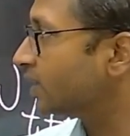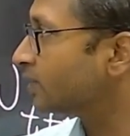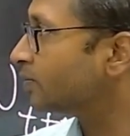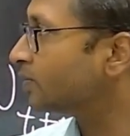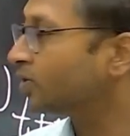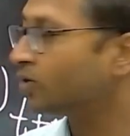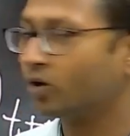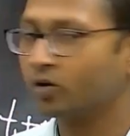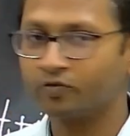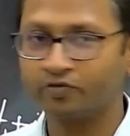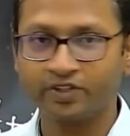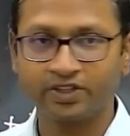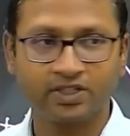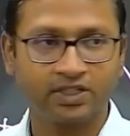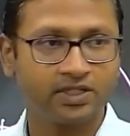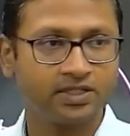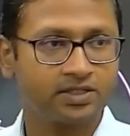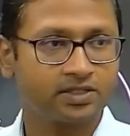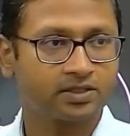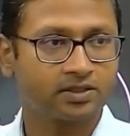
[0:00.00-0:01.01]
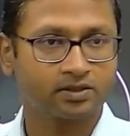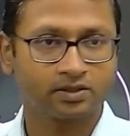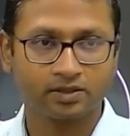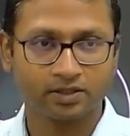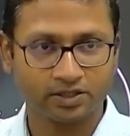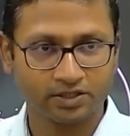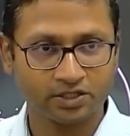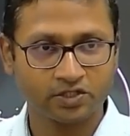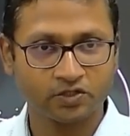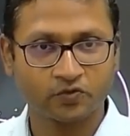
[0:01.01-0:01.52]
be wrong with this?
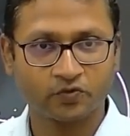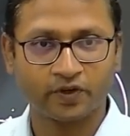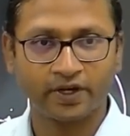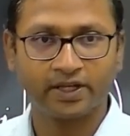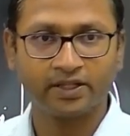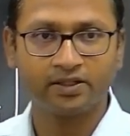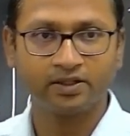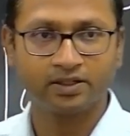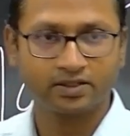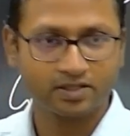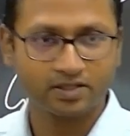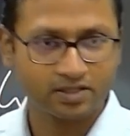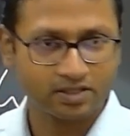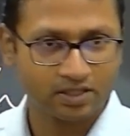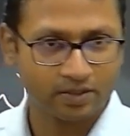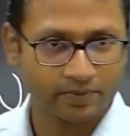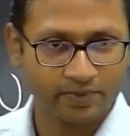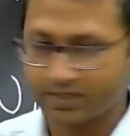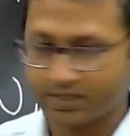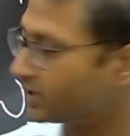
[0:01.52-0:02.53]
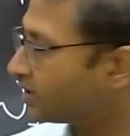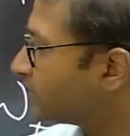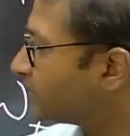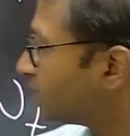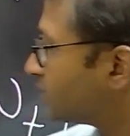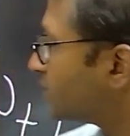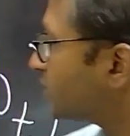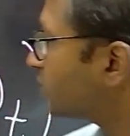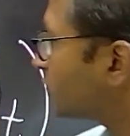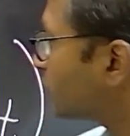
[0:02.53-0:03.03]
This is fine, this is summation,
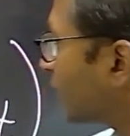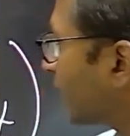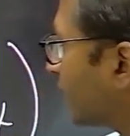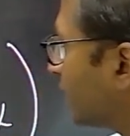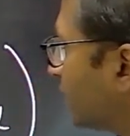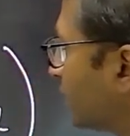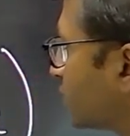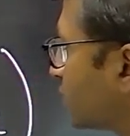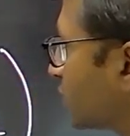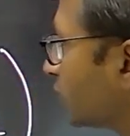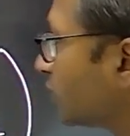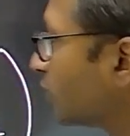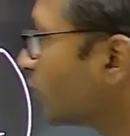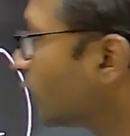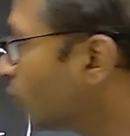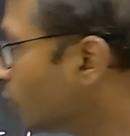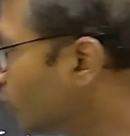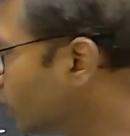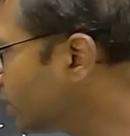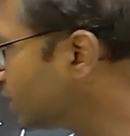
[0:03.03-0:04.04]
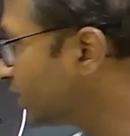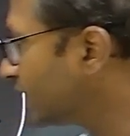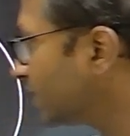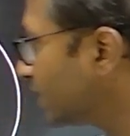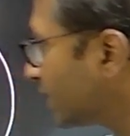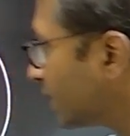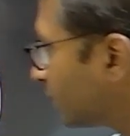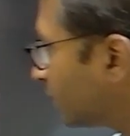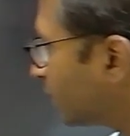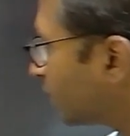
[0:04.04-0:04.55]
this is fine. So the only thing
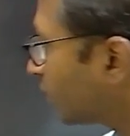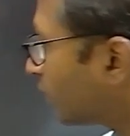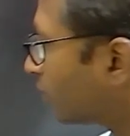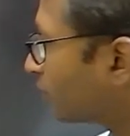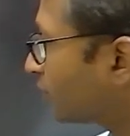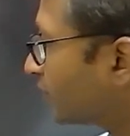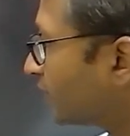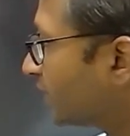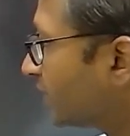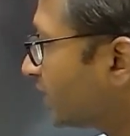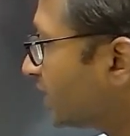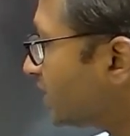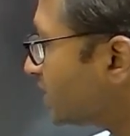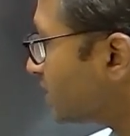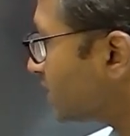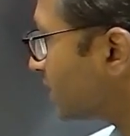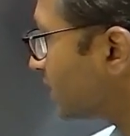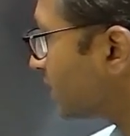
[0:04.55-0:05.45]
can be wrong with this